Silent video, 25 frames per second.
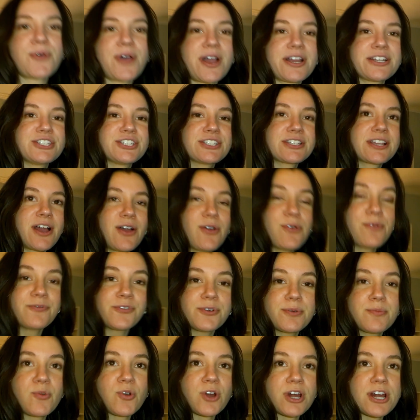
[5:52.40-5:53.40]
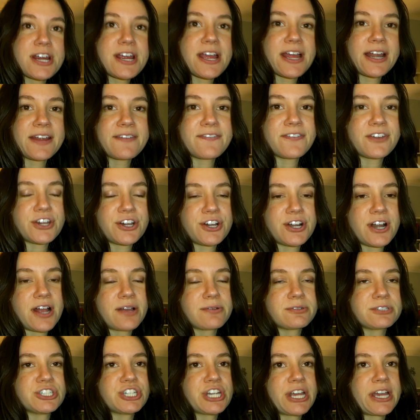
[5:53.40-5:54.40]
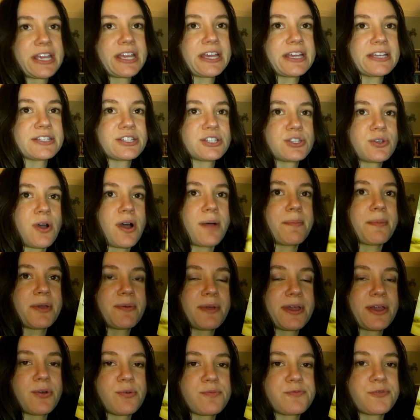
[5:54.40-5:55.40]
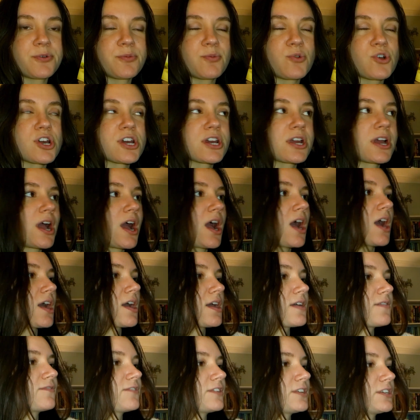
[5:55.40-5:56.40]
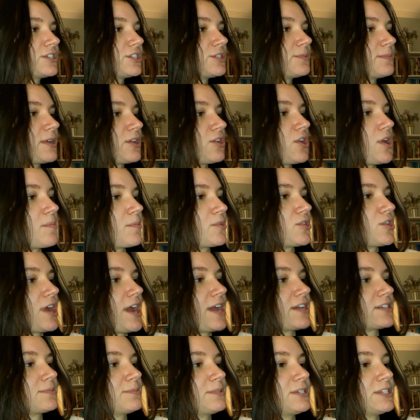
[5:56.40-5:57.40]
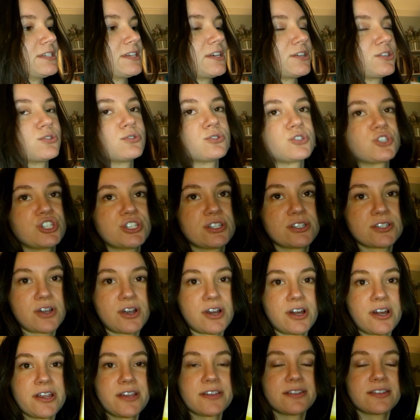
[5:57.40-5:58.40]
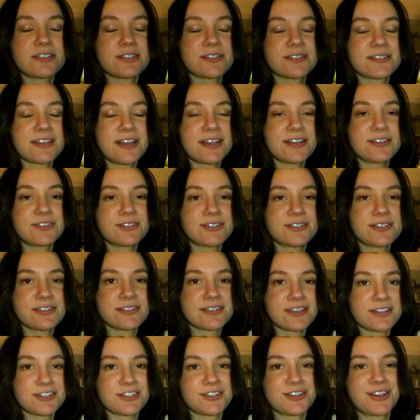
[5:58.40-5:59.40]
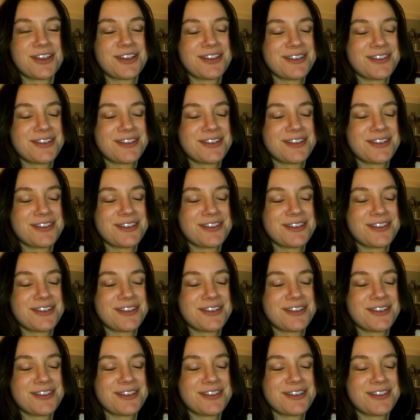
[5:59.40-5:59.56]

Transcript: I just got home from work and I figured I would check in. So on my way home from work, I finished. My grandmother asked me to tell you she's sorry. This title is such a